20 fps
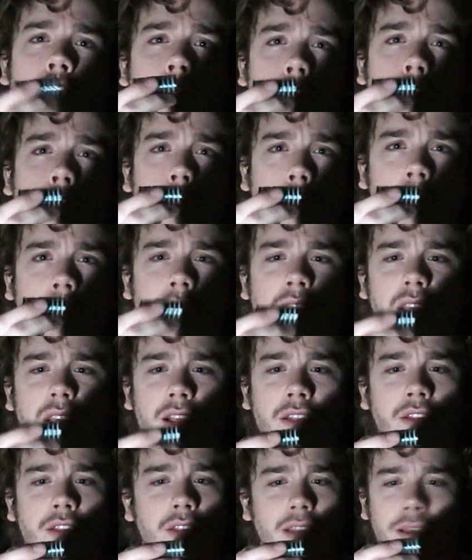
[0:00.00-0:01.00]
to.
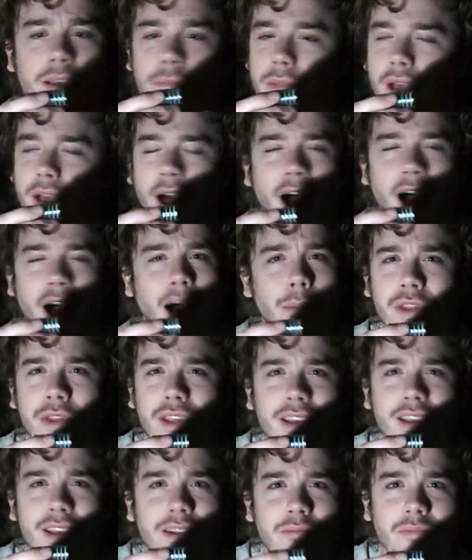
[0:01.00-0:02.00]
It's
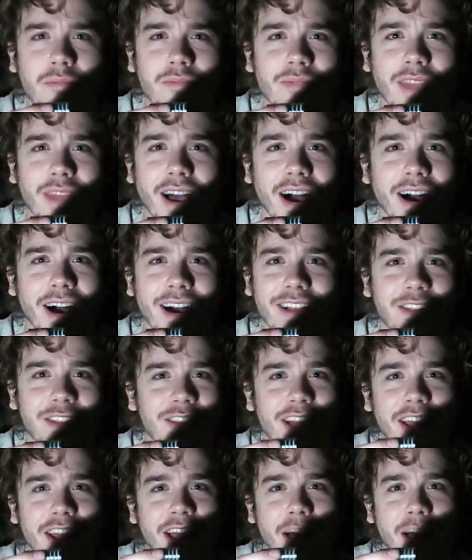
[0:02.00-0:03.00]
opposite? It's
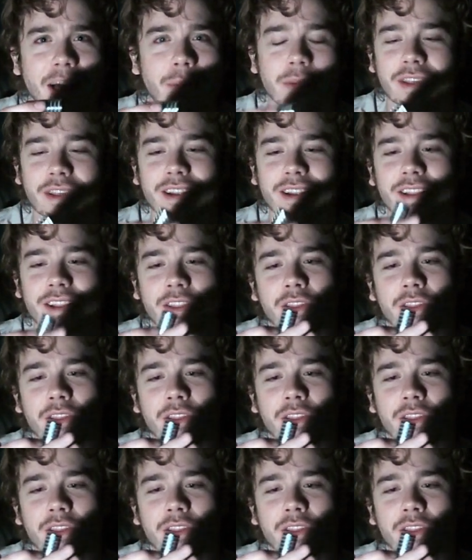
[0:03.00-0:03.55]
not opposite.